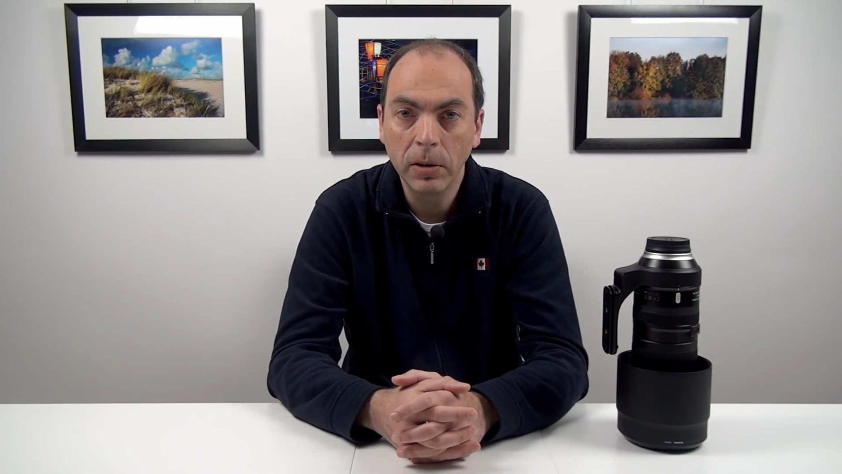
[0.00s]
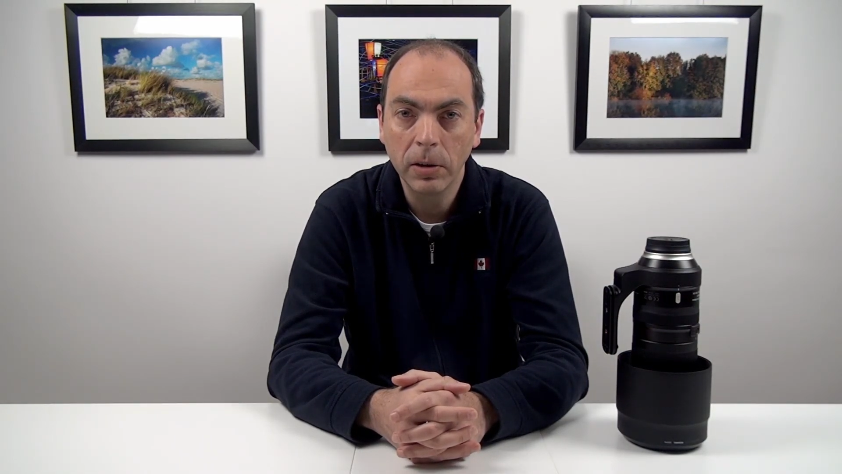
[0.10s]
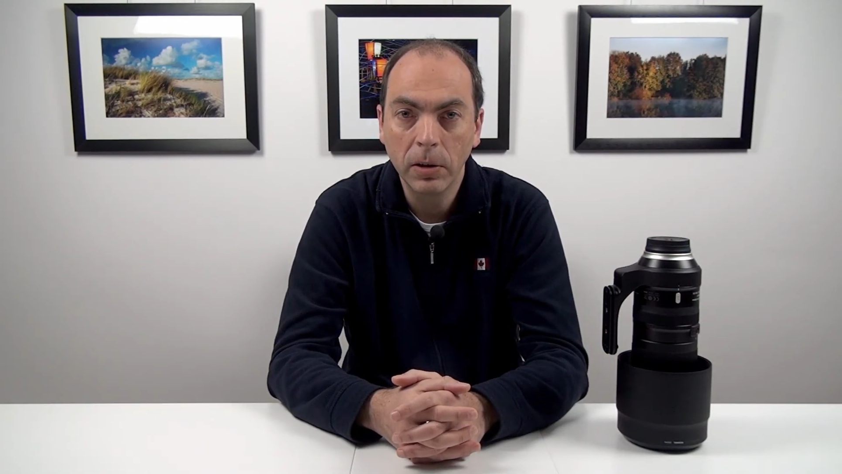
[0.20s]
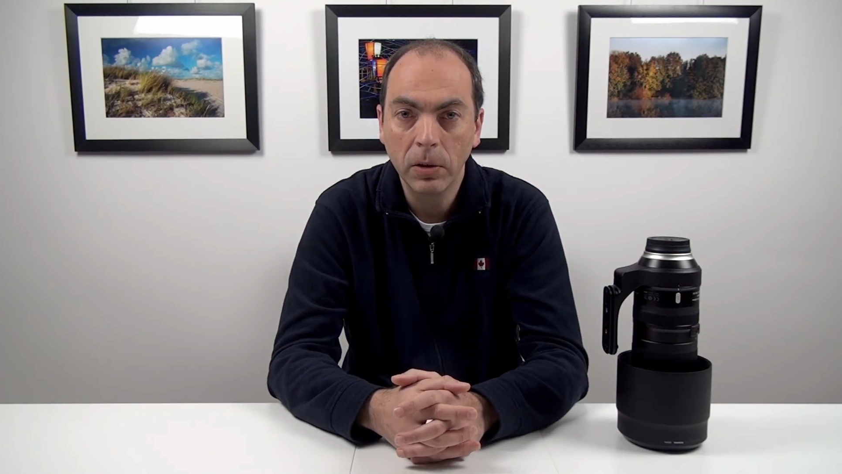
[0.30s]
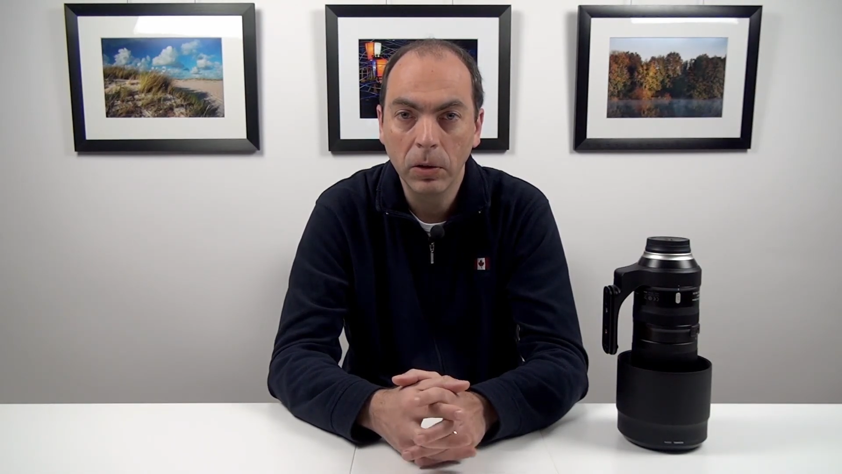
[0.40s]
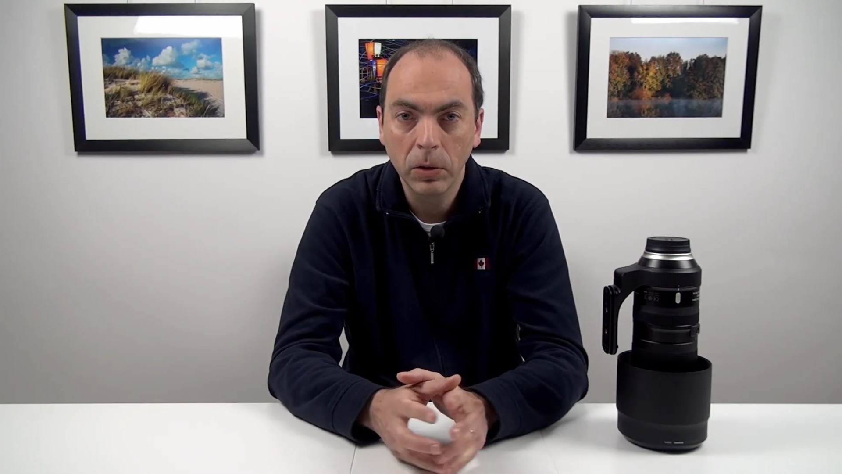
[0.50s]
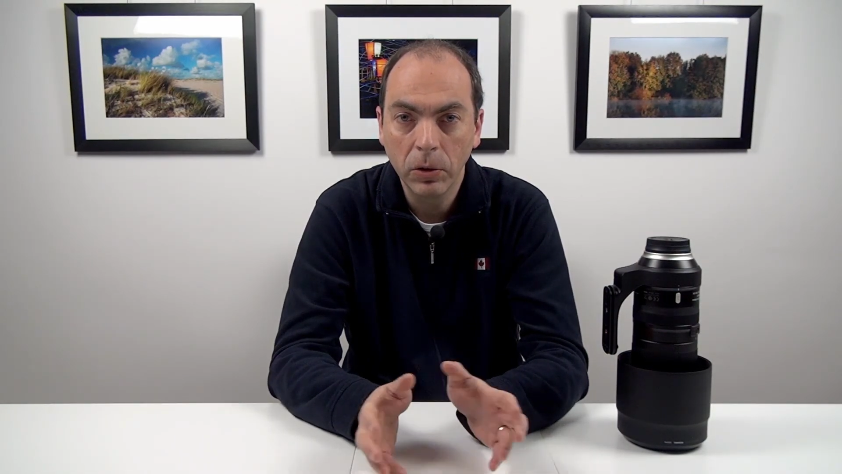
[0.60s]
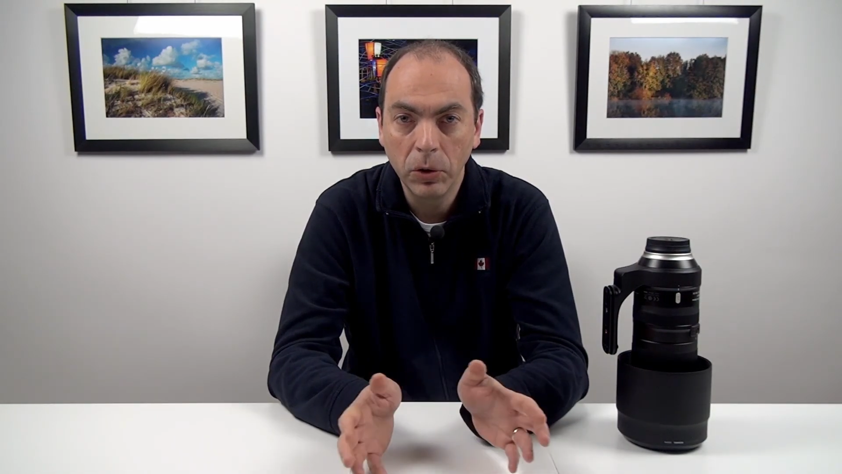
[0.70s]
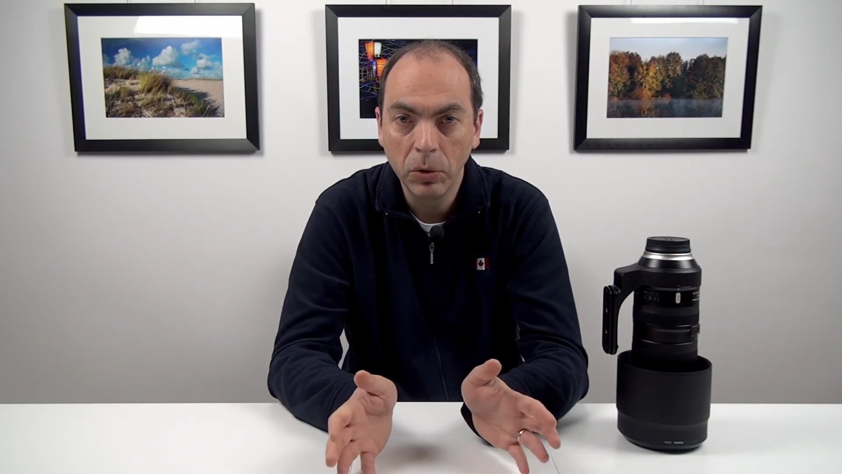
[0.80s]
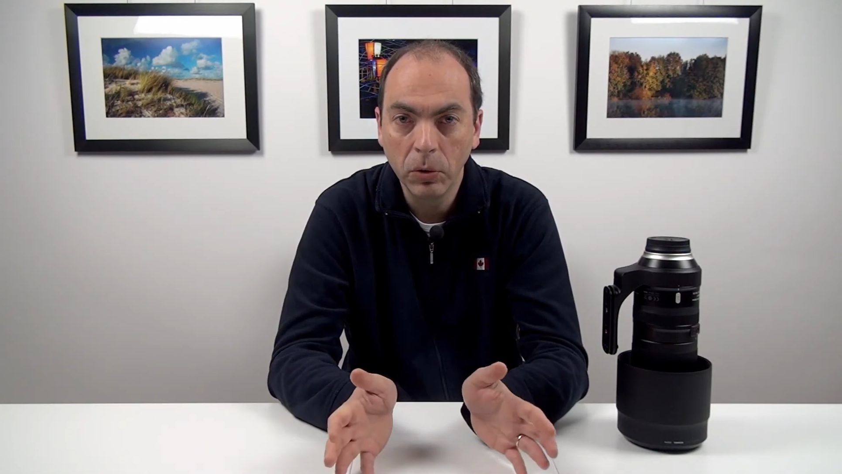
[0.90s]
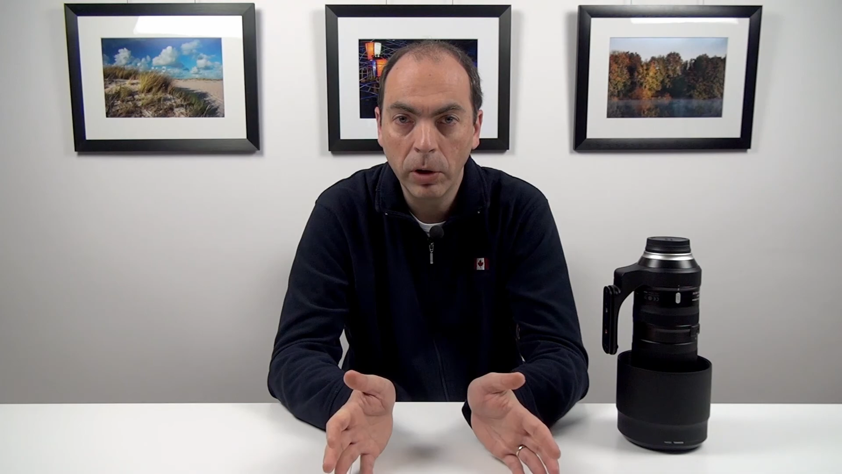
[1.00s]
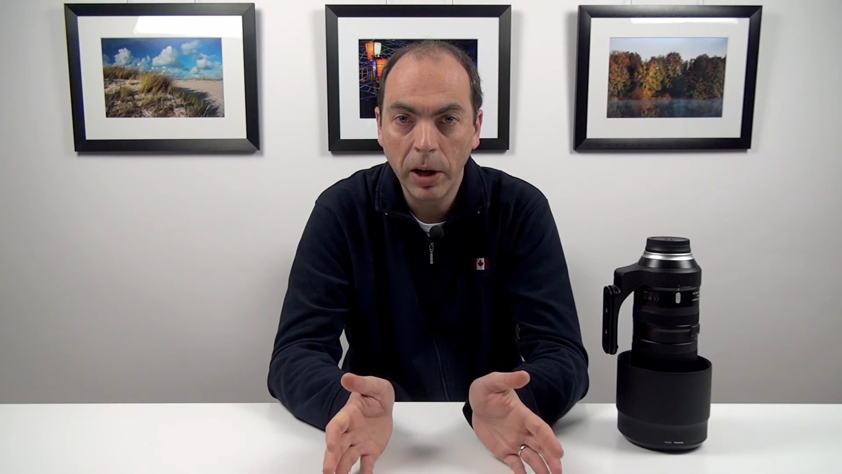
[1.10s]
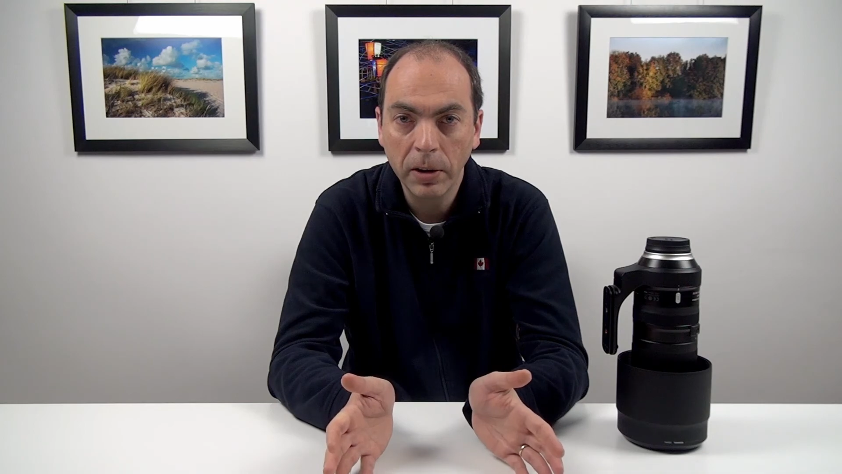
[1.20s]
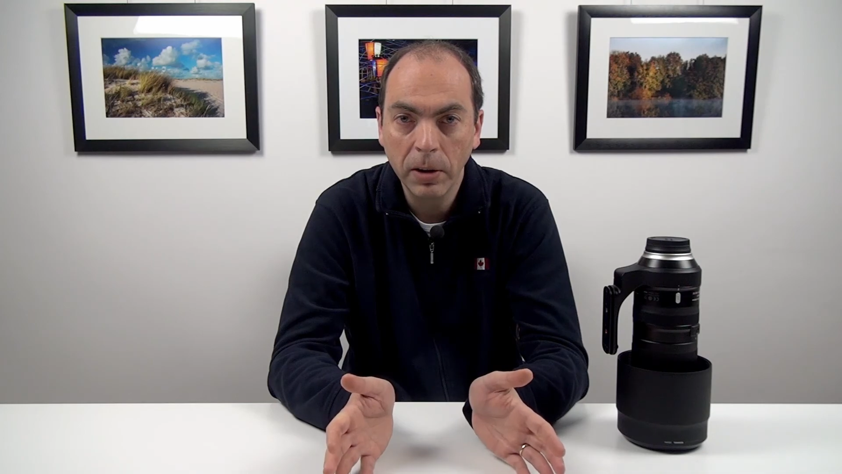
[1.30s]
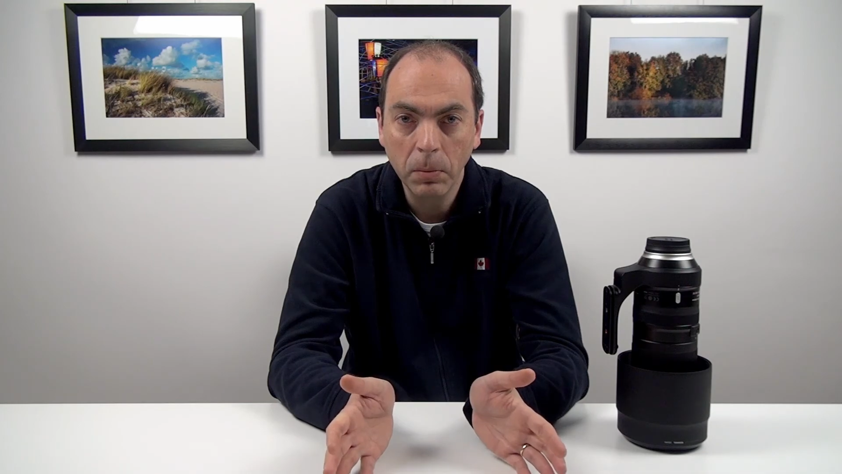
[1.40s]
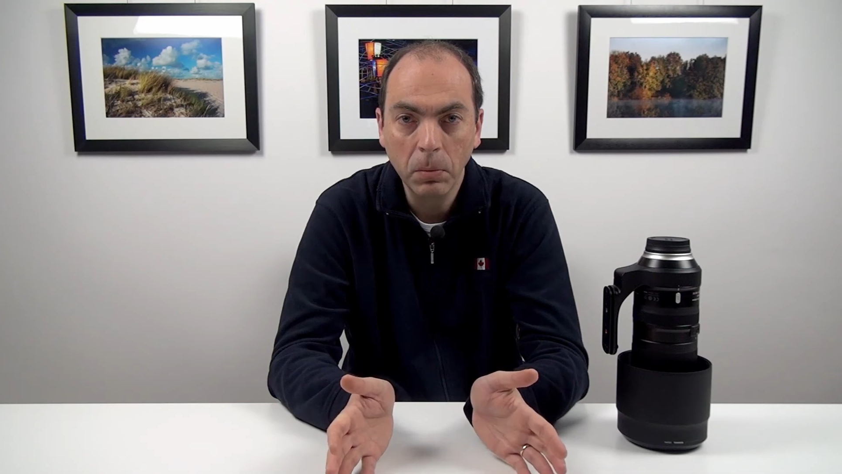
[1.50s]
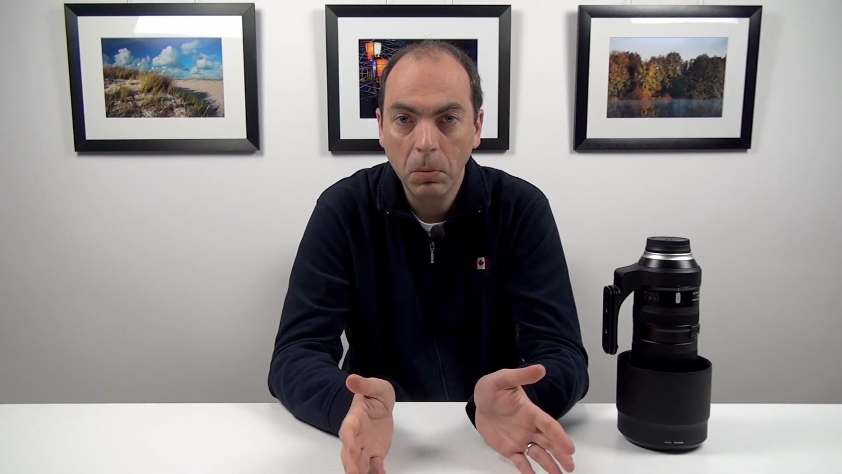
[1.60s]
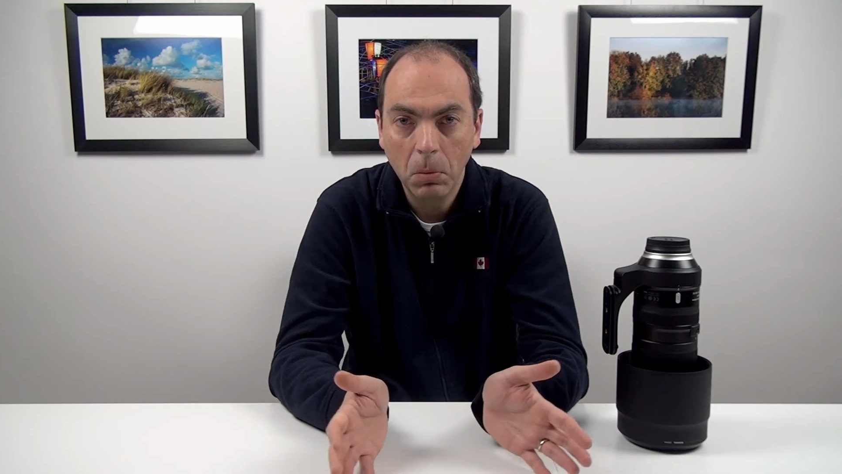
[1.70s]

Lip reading: that you don't like them,